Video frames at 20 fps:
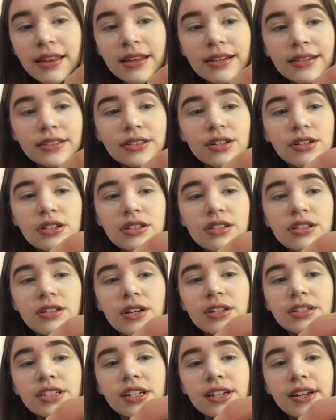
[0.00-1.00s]
think it's called
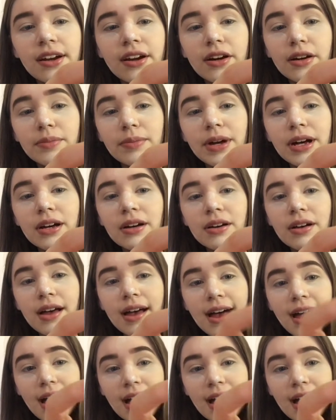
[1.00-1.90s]
Salted Caramel.